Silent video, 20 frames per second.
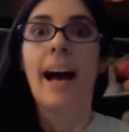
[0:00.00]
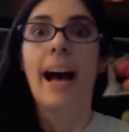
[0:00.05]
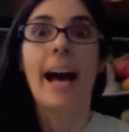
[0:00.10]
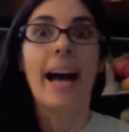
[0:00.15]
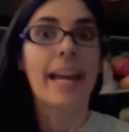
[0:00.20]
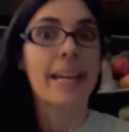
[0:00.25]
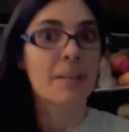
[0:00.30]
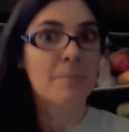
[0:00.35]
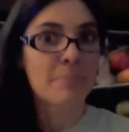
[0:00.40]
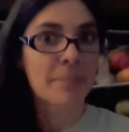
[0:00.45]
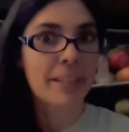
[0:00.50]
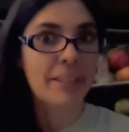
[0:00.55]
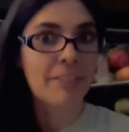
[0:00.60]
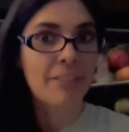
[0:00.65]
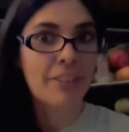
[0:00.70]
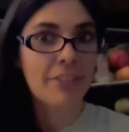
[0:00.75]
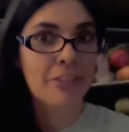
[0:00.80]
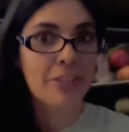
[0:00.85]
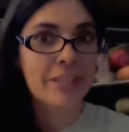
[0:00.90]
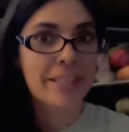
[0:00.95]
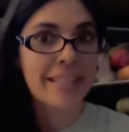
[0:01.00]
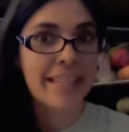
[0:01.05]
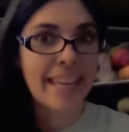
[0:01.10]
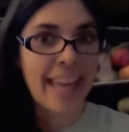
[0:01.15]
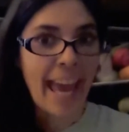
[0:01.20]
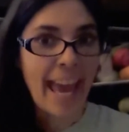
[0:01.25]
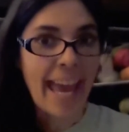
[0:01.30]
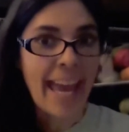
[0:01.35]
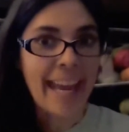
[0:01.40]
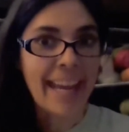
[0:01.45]
I am leaving for
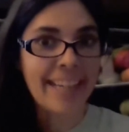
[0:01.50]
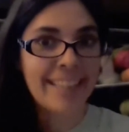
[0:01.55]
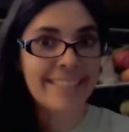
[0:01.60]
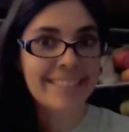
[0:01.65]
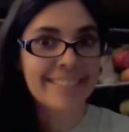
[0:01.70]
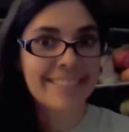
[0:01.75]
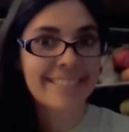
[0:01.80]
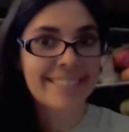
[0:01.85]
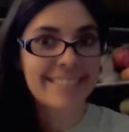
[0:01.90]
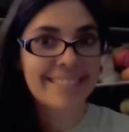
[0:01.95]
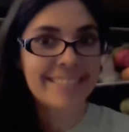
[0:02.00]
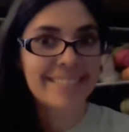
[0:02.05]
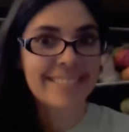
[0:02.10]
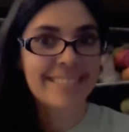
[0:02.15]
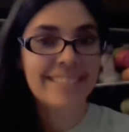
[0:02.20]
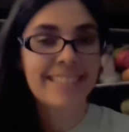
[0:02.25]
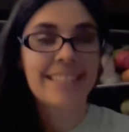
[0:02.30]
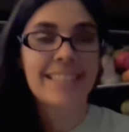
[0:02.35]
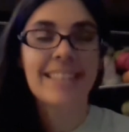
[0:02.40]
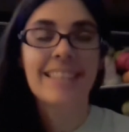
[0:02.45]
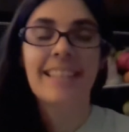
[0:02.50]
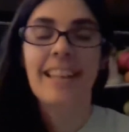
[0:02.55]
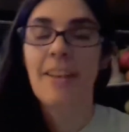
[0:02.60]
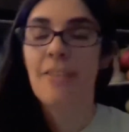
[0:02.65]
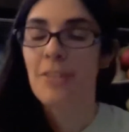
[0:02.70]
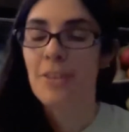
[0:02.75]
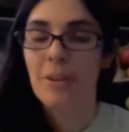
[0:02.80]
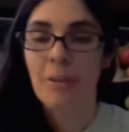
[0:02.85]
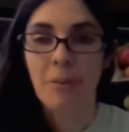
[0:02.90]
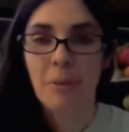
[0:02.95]
ZK.
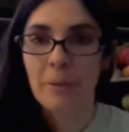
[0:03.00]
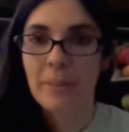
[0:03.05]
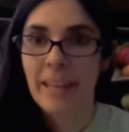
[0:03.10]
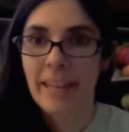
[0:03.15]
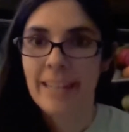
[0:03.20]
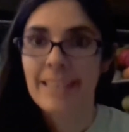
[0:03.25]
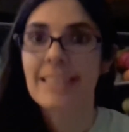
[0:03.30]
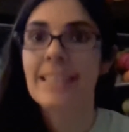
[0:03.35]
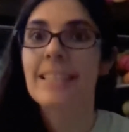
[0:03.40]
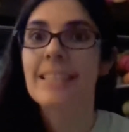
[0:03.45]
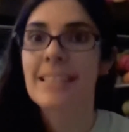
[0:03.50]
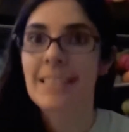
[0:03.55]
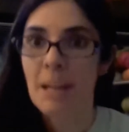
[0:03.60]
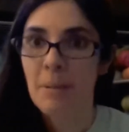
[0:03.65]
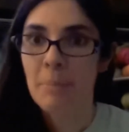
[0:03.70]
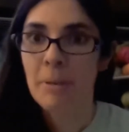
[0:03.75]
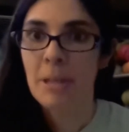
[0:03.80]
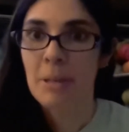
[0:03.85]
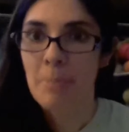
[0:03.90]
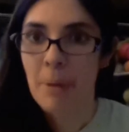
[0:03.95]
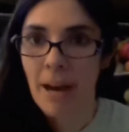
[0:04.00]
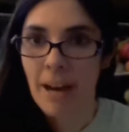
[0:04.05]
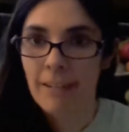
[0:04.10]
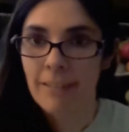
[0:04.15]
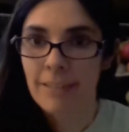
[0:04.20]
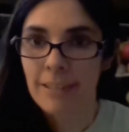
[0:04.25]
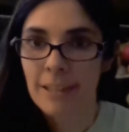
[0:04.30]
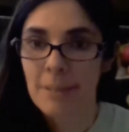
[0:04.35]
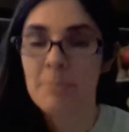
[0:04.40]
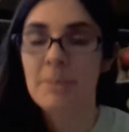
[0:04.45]
If you don't know what that is, Zombie
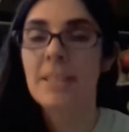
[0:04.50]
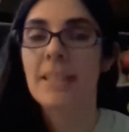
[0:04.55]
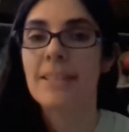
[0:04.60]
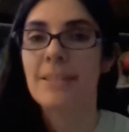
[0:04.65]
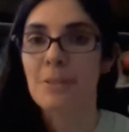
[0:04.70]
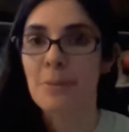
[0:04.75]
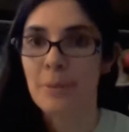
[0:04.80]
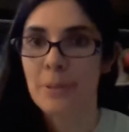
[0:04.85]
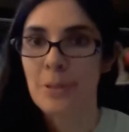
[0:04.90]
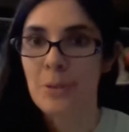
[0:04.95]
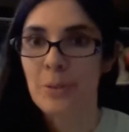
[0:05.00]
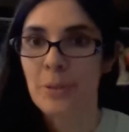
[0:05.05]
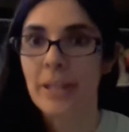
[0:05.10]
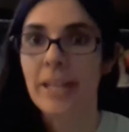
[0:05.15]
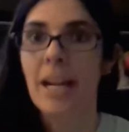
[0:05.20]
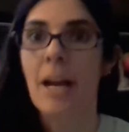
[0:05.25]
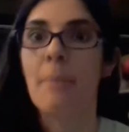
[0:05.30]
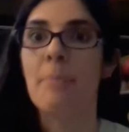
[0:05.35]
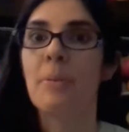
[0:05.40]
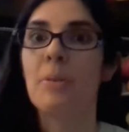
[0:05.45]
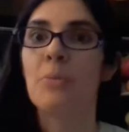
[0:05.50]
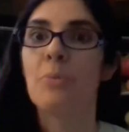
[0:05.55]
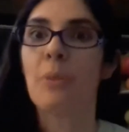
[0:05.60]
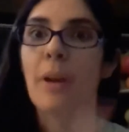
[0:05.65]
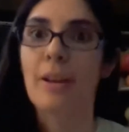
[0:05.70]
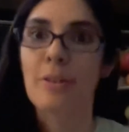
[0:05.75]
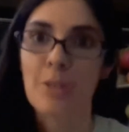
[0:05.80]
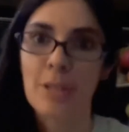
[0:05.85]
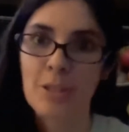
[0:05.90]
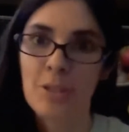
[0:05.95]
Apocalypse. It's a retreat up in
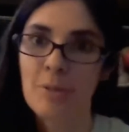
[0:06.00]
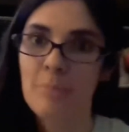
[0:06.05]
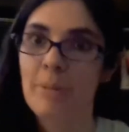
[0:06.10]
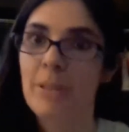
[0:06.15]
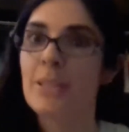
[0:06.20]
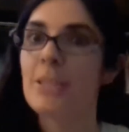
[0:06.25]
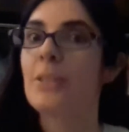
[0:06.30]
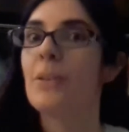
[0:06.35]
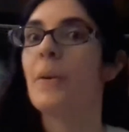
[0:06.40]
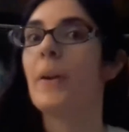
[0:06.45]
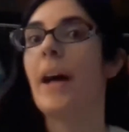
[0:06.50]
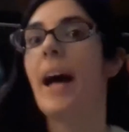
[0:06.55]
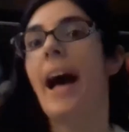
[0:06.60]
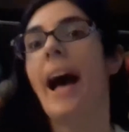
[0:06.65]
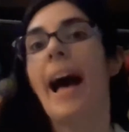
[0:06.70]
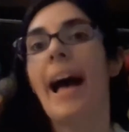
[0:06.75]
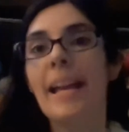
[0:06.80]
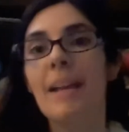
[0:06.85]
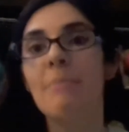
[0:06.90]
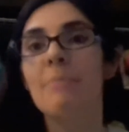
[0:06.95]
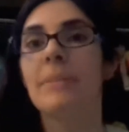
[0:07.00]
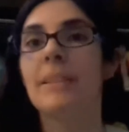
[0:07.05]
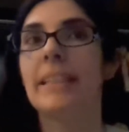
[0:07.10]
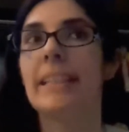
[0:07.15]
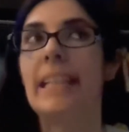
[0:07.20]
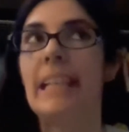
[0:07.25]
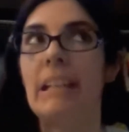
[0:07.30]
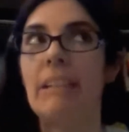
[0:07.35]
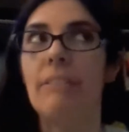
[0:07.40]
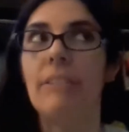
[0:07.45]
Rochester, Minnesota. I
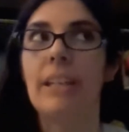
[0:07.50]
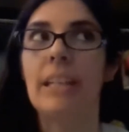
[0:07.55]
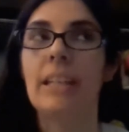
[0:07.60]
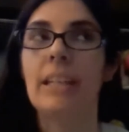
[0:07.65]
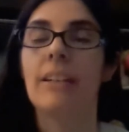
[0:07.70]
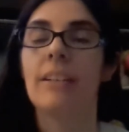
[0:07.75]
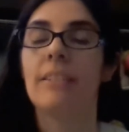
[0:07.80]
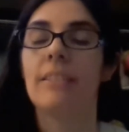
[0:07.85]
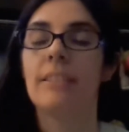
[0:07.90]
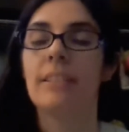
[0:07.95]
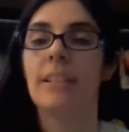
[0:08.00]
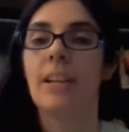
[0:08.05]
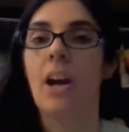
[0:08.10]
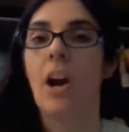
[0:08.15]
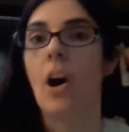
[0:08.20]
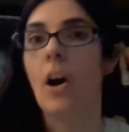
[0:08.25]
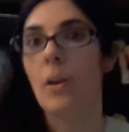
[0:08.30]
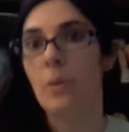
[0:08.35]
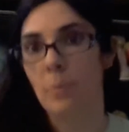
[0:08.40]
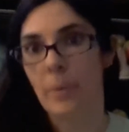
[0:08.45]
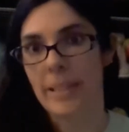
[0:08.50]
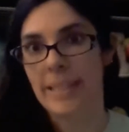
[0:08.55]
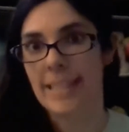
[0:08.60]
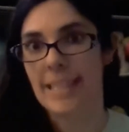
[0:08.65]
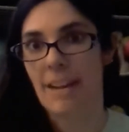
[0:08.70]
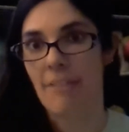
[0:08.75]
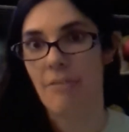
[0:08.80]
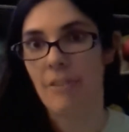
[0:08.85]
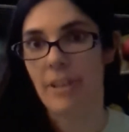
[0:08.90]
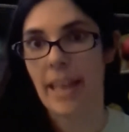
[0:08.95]
am leaving on
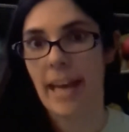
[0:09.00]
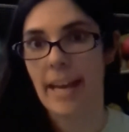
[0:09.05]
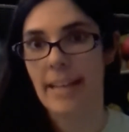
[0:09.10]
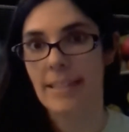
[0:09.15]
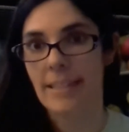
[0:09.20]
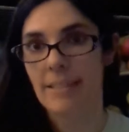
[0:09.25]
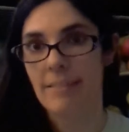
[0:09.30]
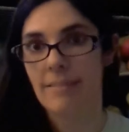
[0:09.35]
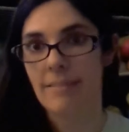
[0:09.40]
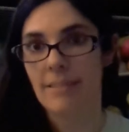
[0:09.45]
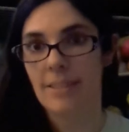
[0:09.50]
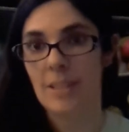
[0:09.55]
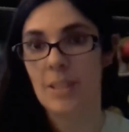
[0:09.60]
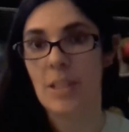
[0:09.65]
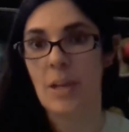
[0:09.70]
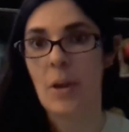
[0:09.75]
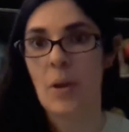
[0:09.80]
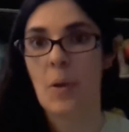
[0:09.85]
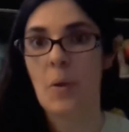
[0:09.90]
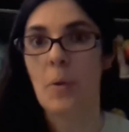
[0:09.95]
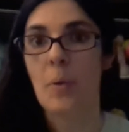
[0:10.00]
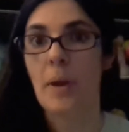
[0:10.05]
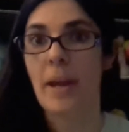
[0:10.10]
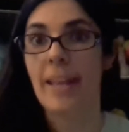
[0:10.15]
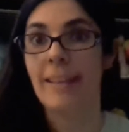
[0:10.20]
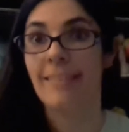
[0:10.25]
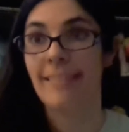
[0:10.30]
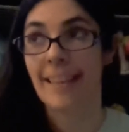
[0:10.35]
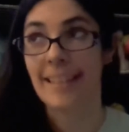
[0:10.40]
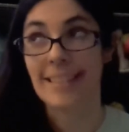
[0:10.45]
Wednesday for that. So
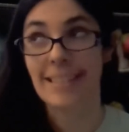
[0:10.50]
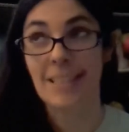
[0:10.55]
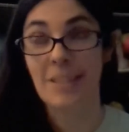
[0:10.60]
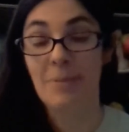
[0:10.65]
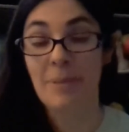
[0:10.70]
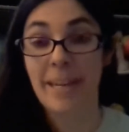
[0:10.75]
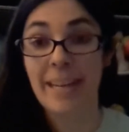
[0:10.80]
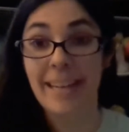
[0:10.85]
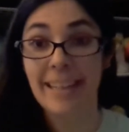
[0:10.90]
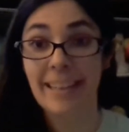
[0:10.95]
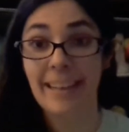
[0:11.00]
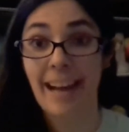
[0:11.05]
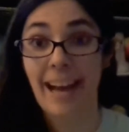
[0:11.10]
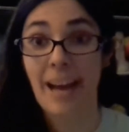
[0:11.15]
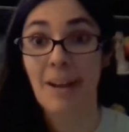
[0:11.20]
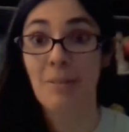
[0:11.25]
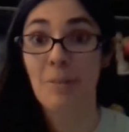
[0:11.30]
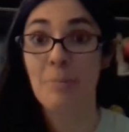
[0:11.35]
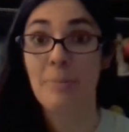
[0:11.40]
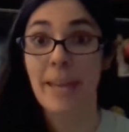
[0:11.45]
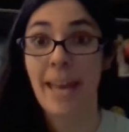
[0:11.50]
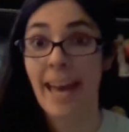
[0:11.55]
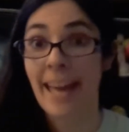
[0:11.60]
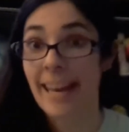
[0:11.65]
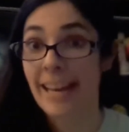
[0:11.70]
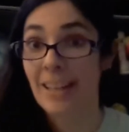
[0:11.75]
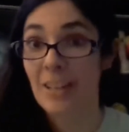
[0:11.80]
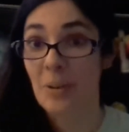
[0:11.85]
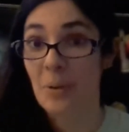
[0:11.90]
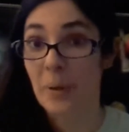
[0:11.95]
in less than a week, I will be
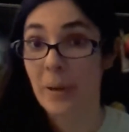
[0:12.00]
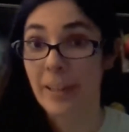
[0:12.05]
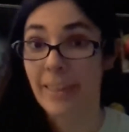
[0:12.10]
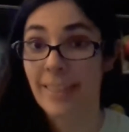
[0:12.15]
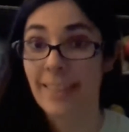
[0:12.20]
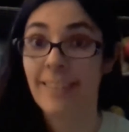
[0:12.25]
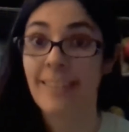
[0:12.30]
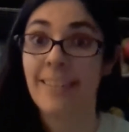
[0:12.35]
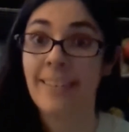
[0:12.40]
heading north.